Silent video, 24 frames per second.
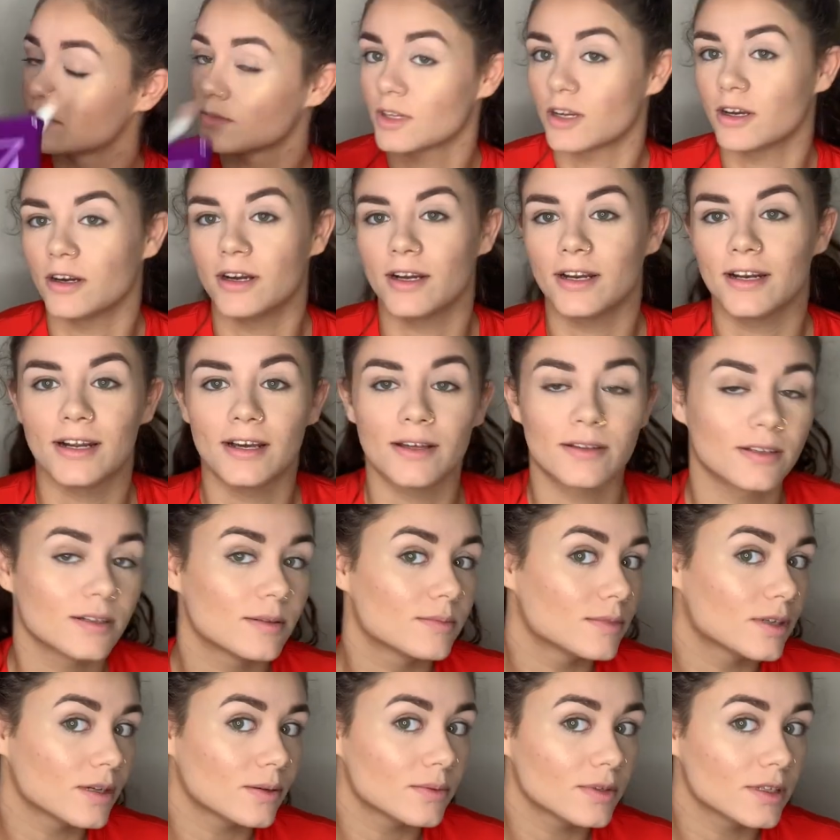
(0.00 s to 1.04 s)
All right, now that I'm
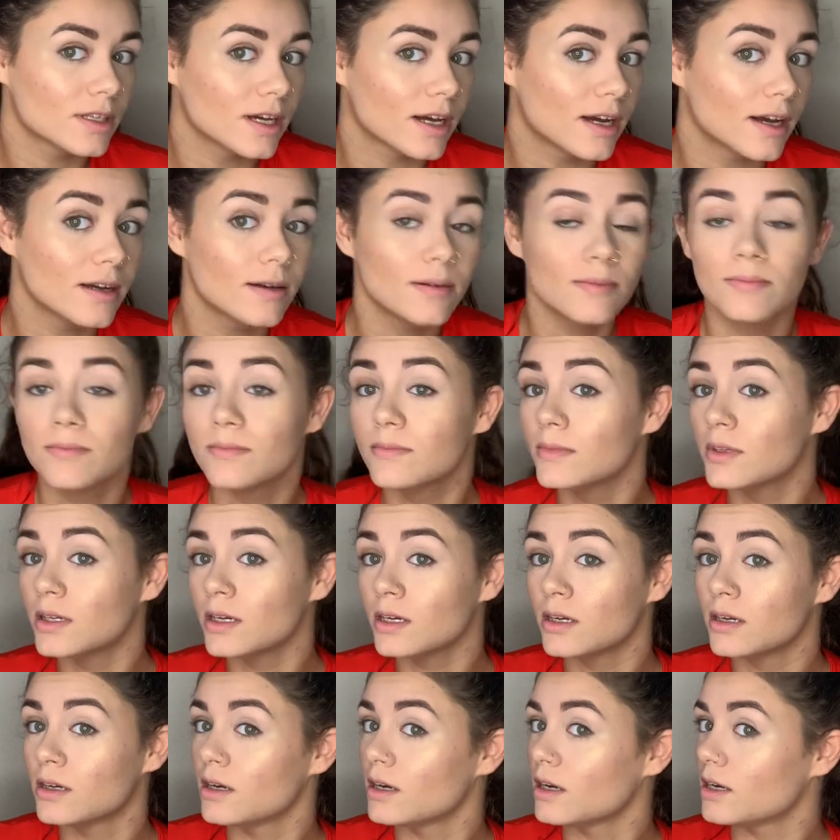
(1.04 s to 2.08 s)
done with that,
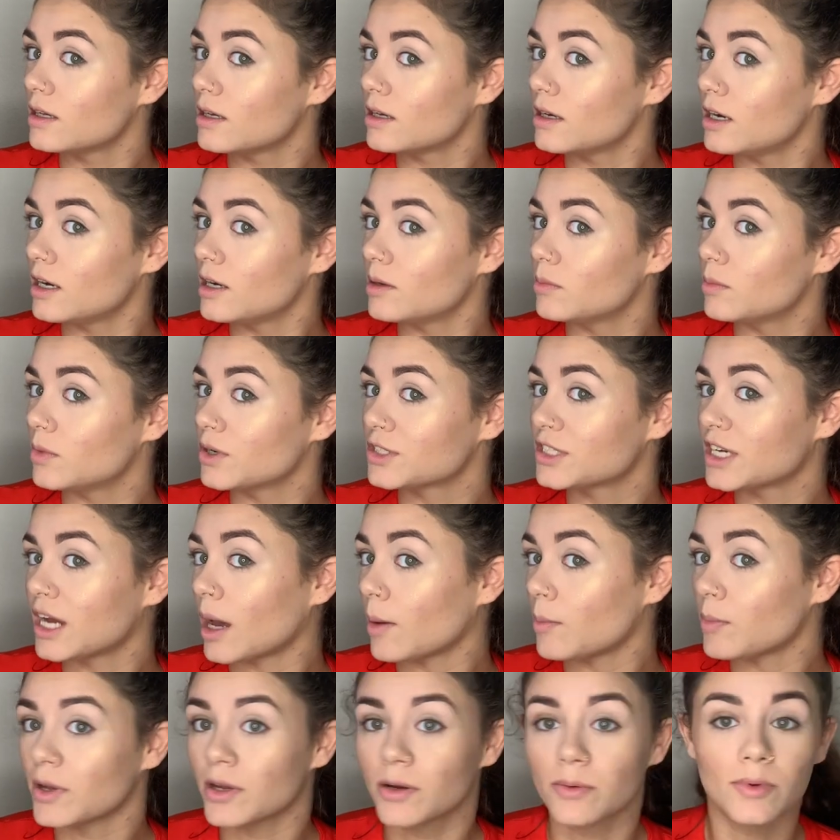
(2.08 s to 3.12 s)
I'm much
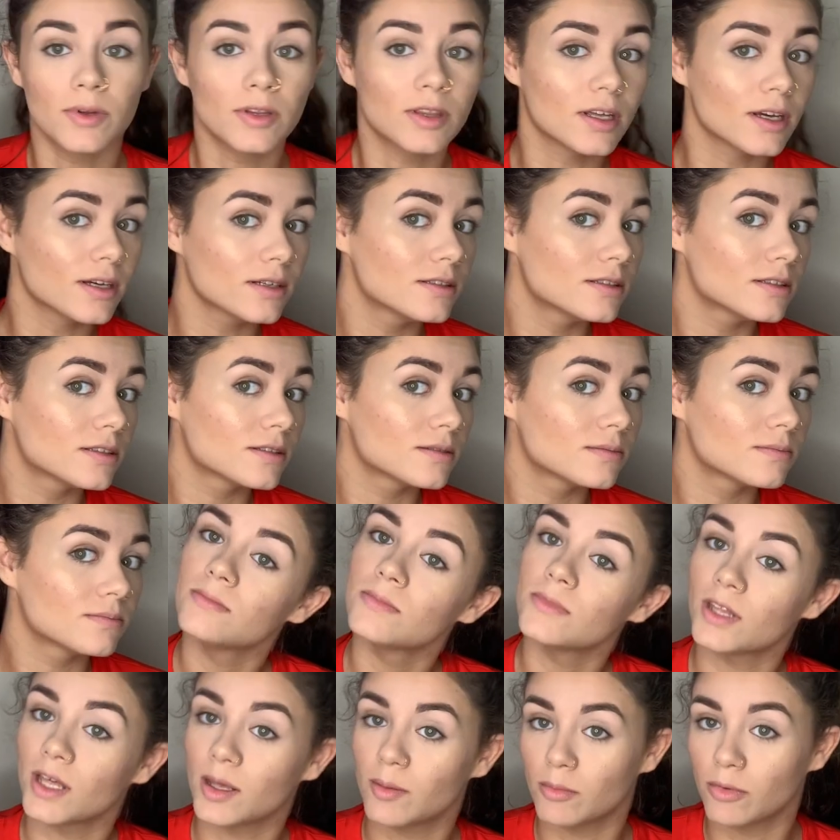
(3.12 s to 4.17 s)
happier with this
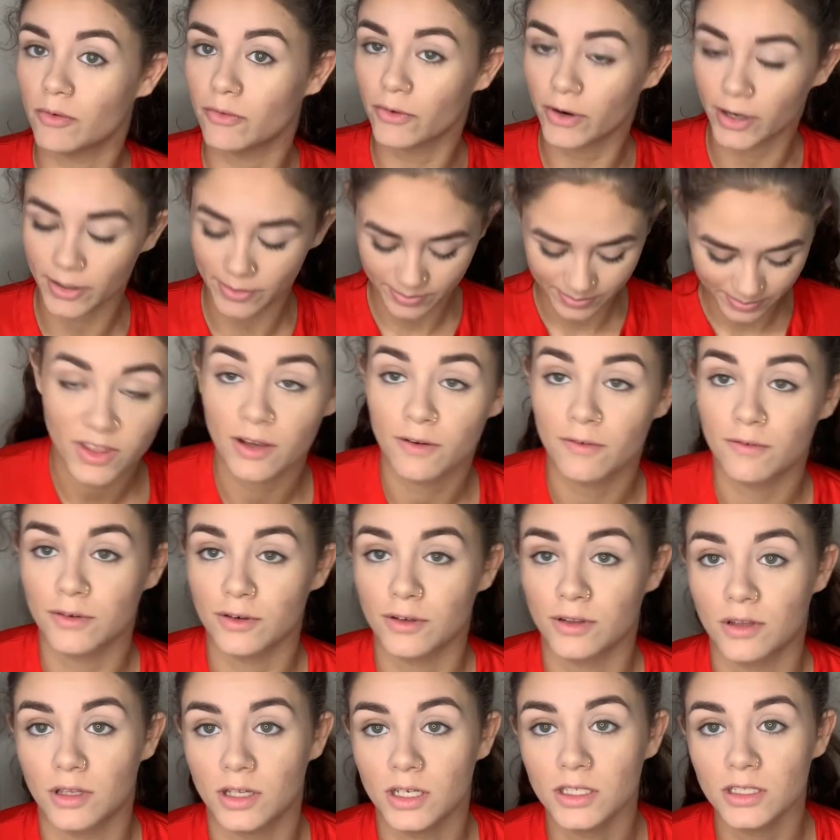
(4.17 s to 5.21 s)
than before. For
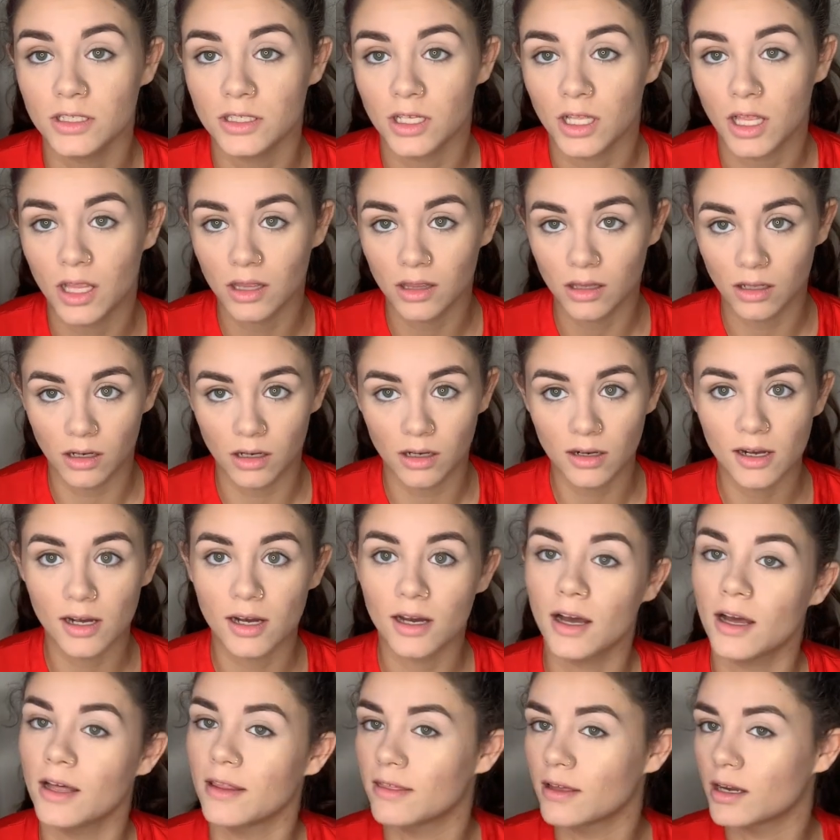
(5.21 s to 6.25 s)
this look,
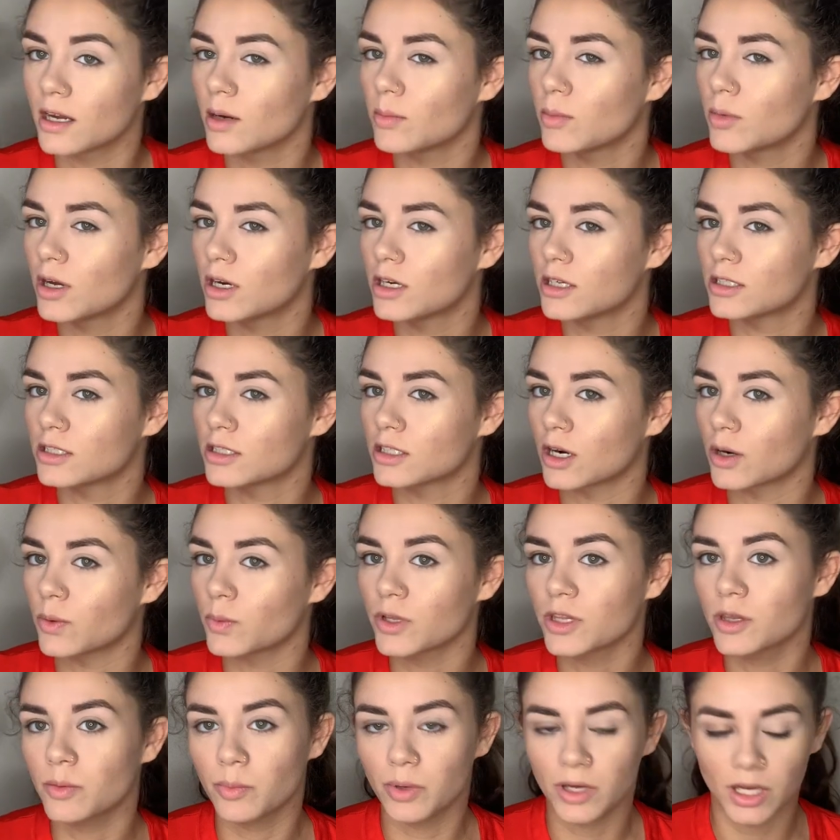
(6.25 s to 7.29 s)
I think I'm gonna start
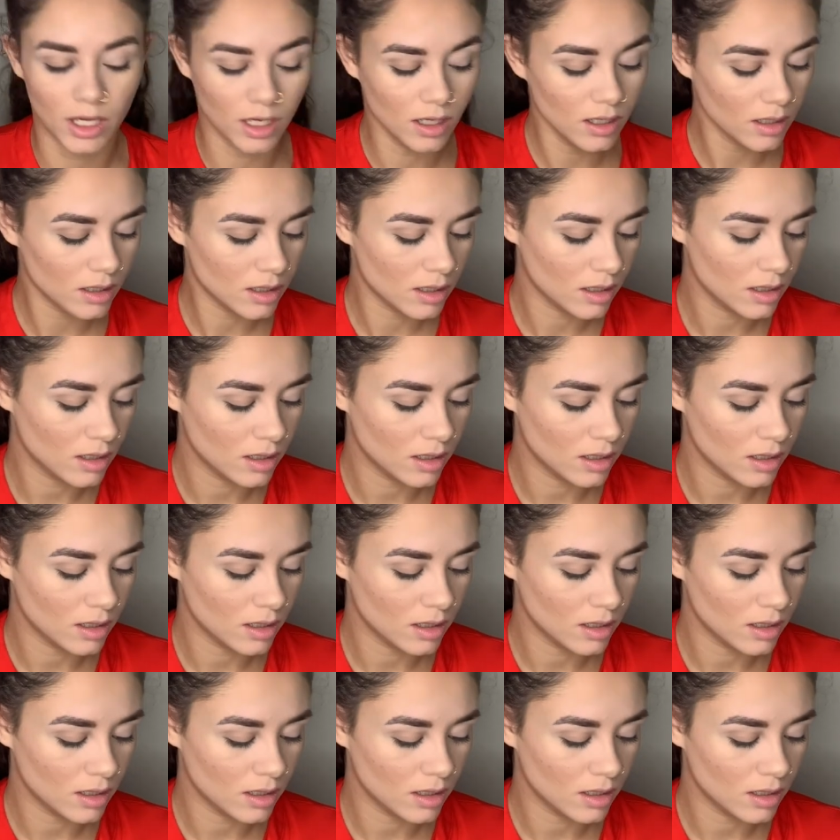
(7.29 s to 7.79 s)
with pink.